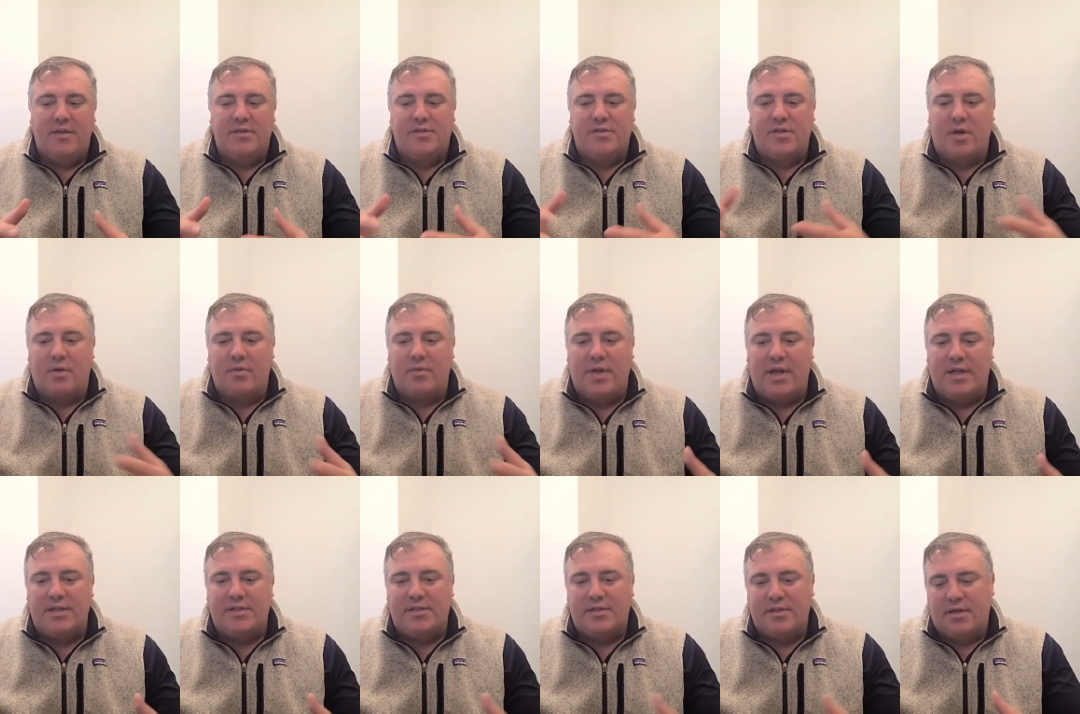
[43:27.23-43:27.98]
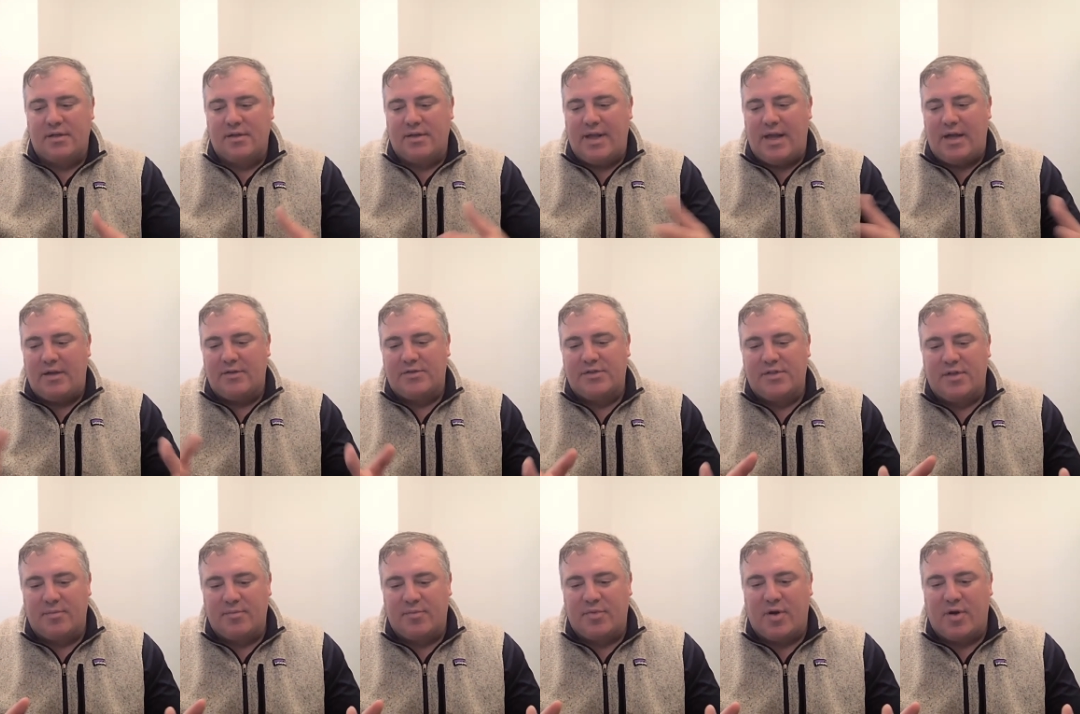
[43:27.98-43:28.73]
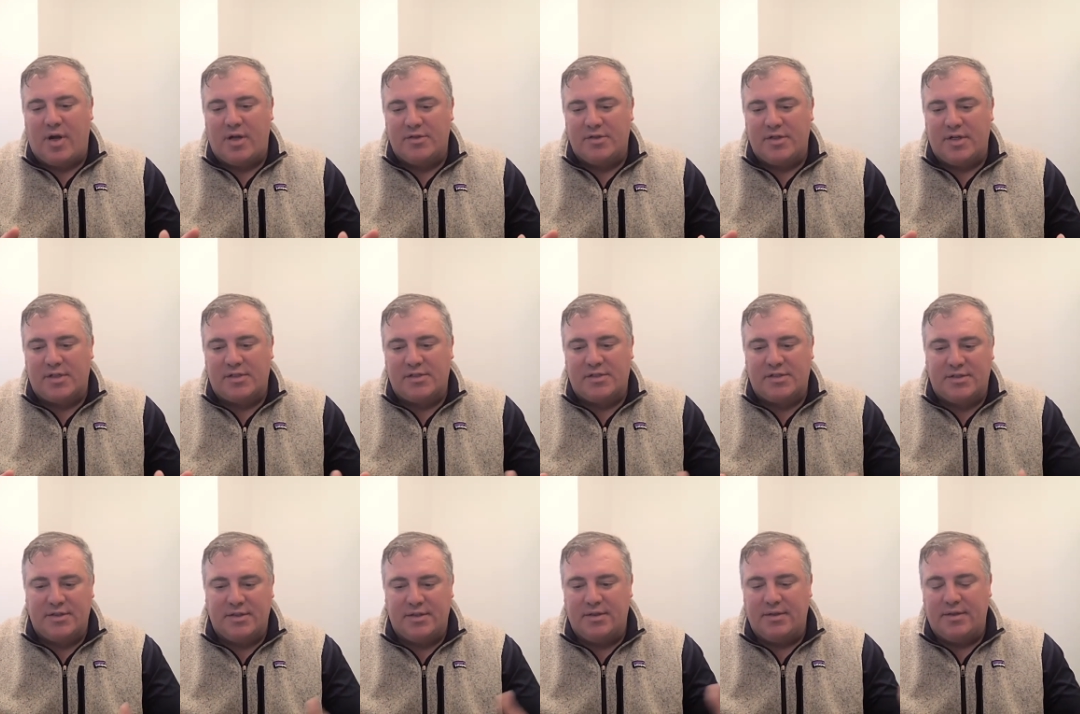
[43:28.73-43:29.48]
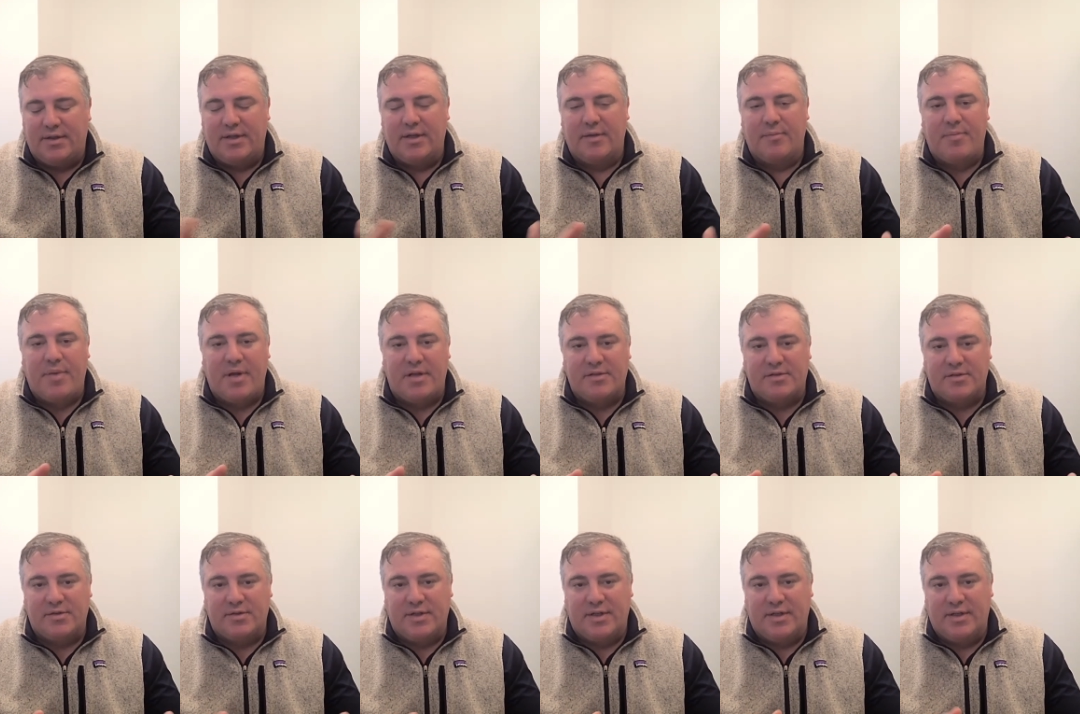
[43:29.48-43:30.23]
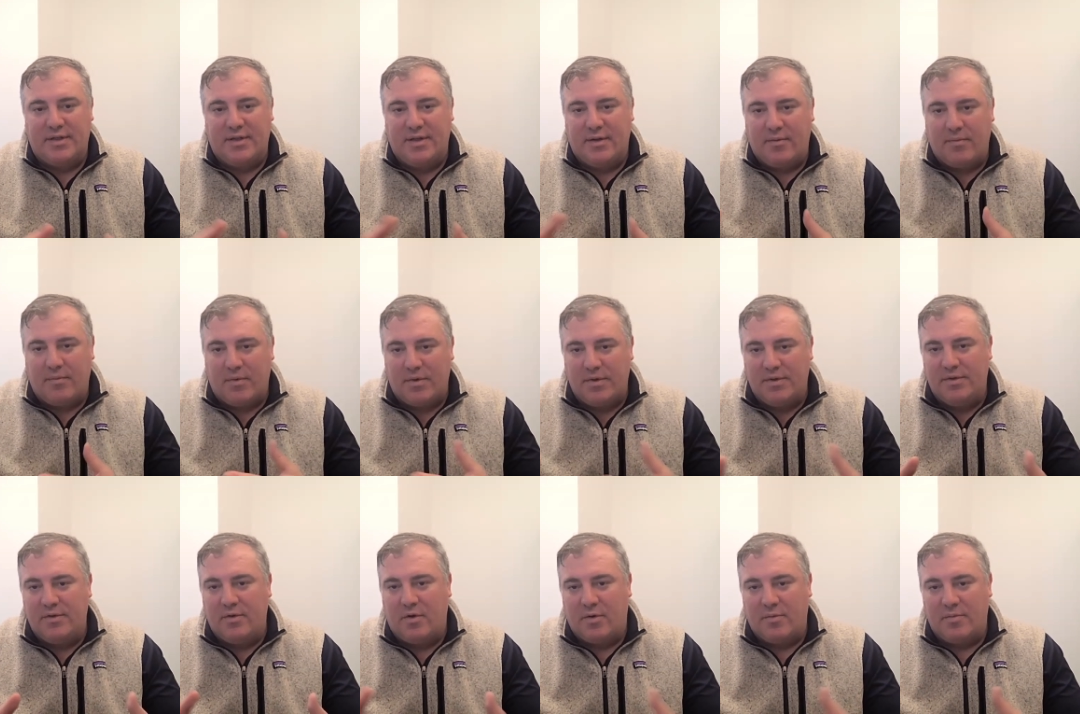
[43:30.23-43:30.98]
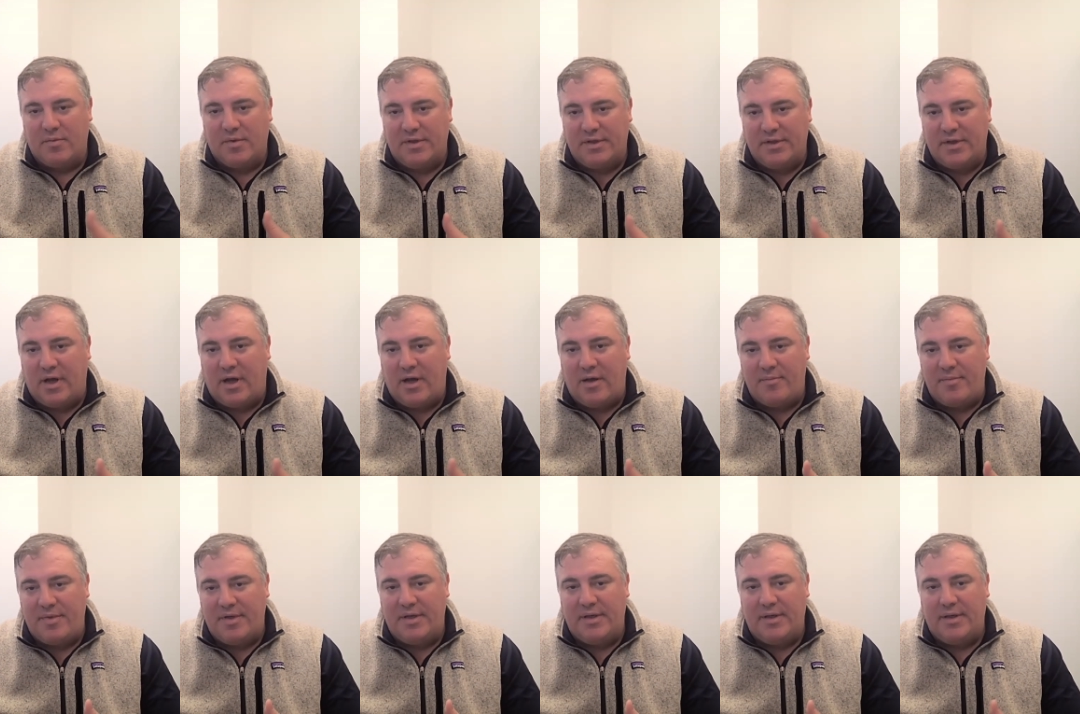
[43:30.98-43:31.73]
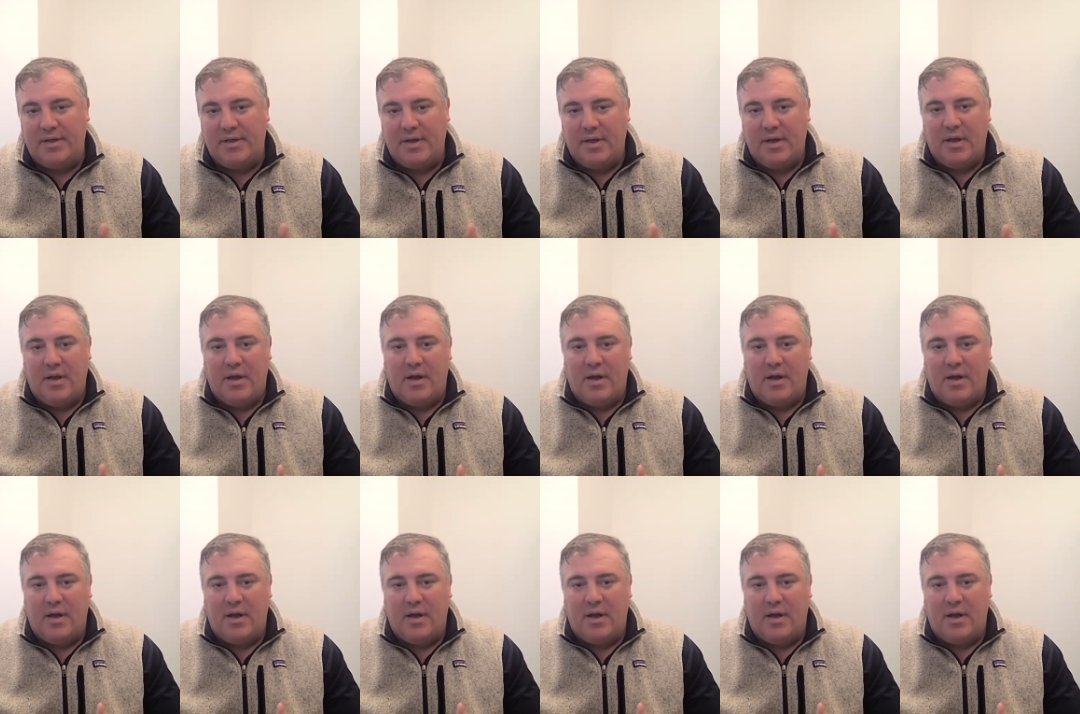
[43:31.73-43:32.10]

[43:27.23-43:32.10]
So that's allowed some projects to get penciled in that would normally not be.